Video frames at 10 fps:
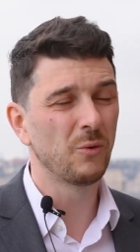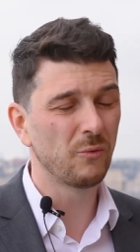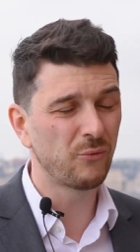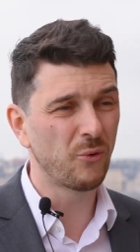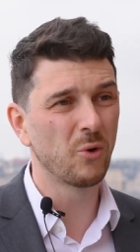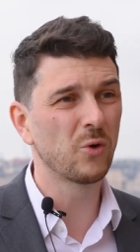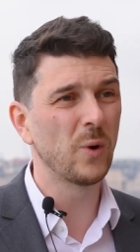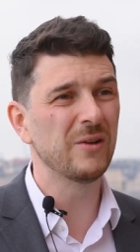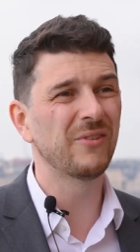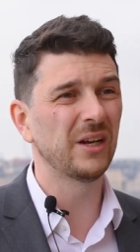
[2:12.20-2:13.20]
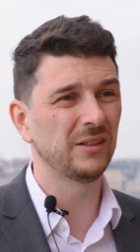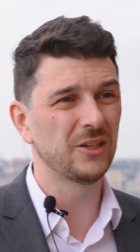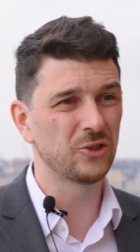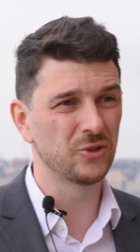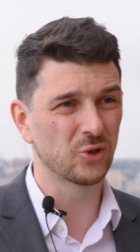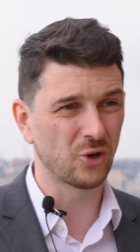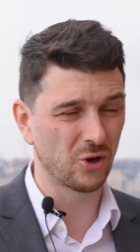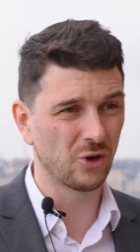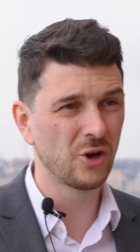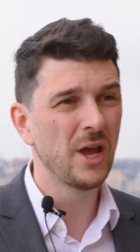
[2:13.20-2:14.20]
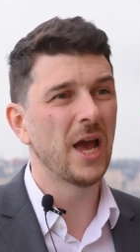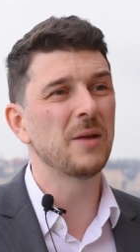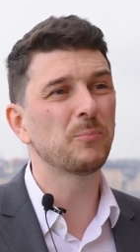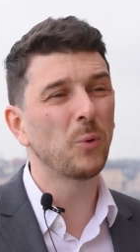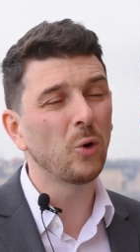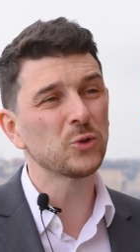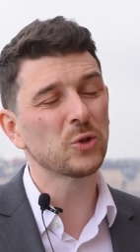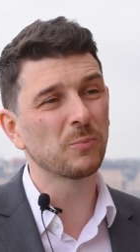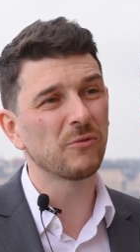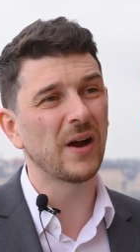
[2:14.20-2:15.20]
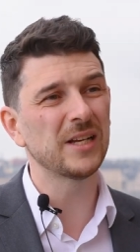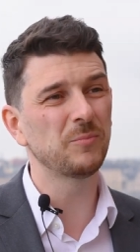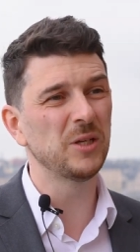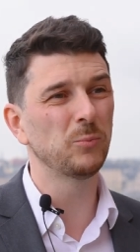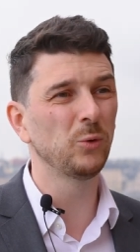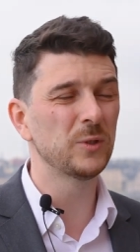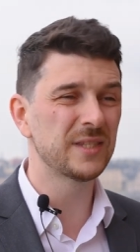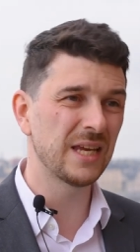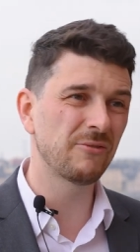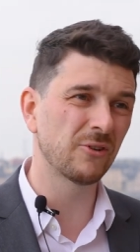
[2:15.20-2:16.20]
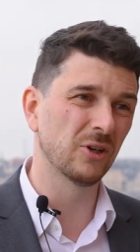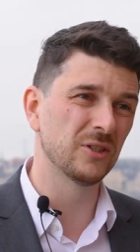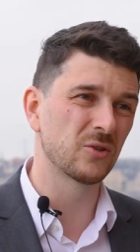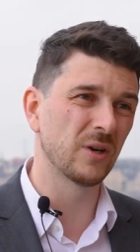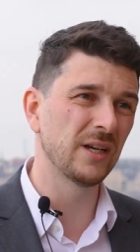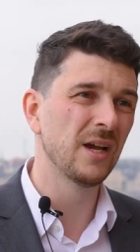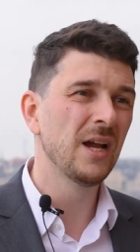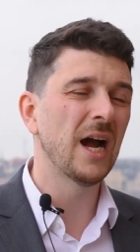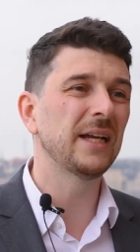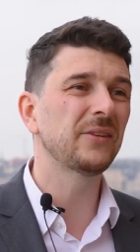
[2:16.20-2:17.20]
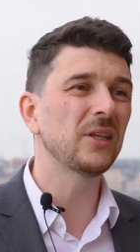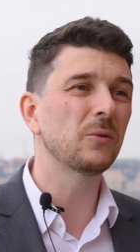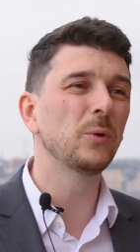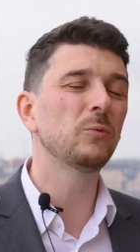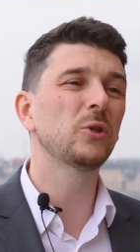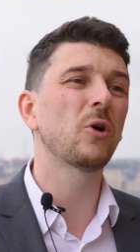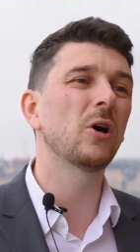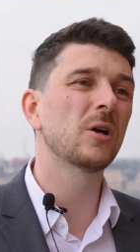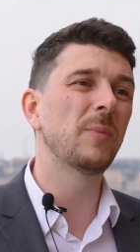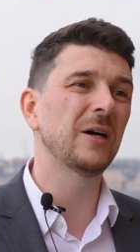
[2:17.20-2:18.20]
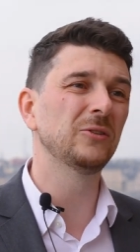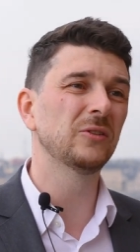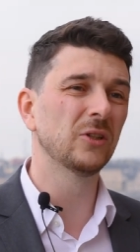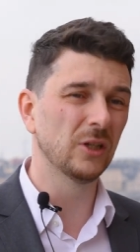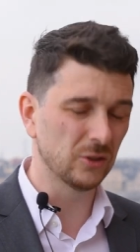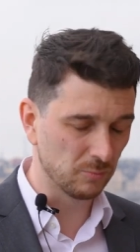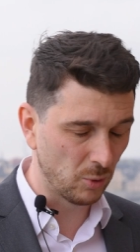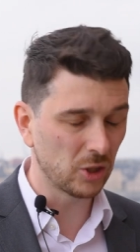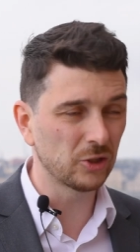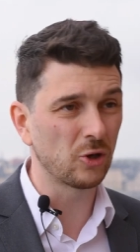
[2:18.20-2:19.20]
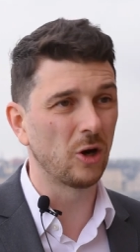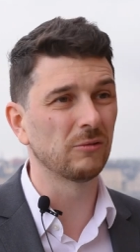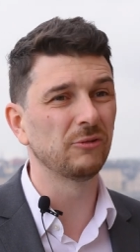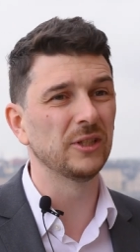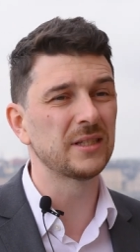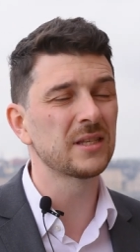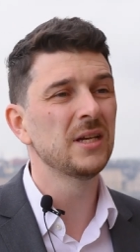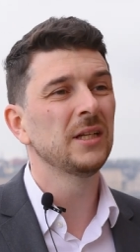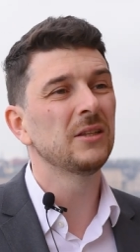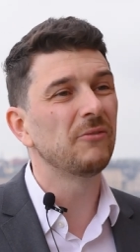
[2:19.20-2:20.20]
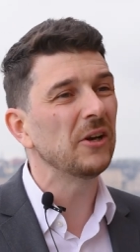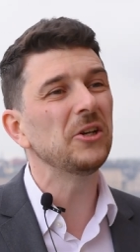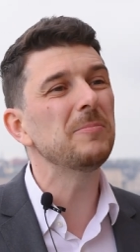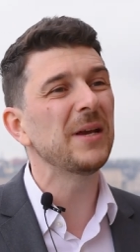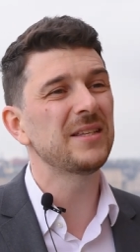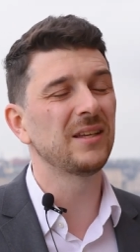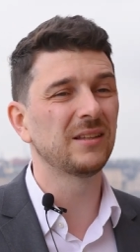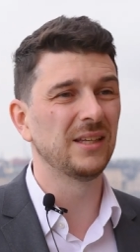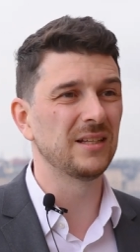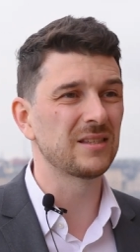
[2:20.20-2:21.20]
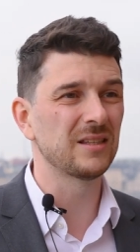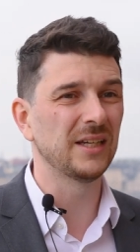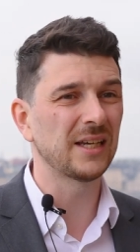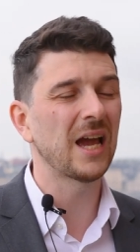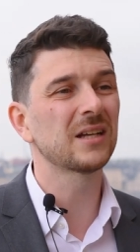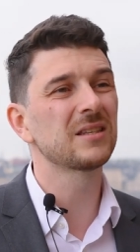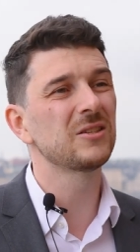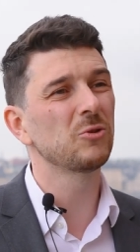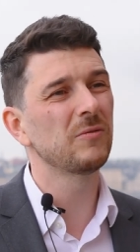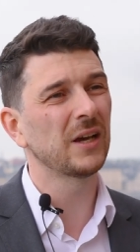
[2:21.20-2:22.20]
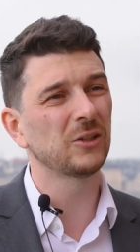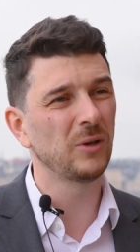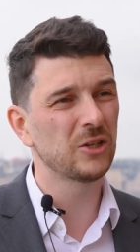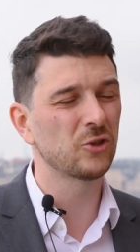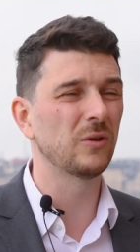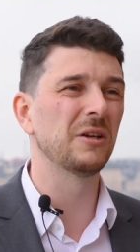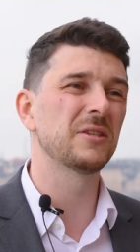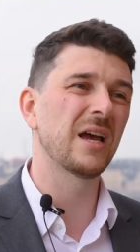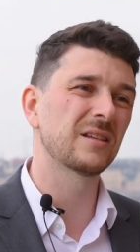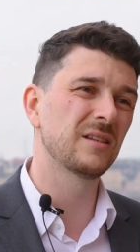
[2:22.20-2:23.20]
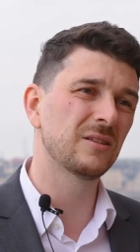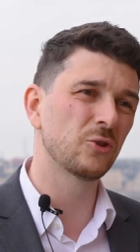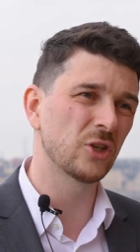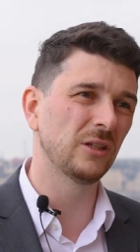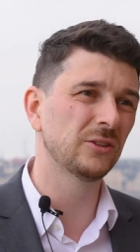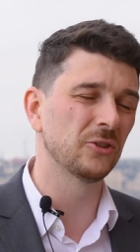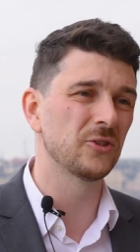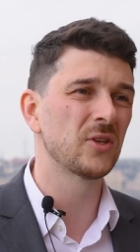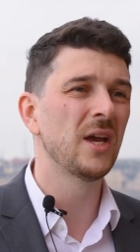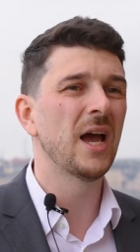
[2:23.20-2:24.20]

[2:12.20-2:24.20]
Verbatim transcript: for when violations occur and also provide people with safeguards, right? I think when we talk about modern conflicts, the very basic things like access to evacuation routes, access to shelters,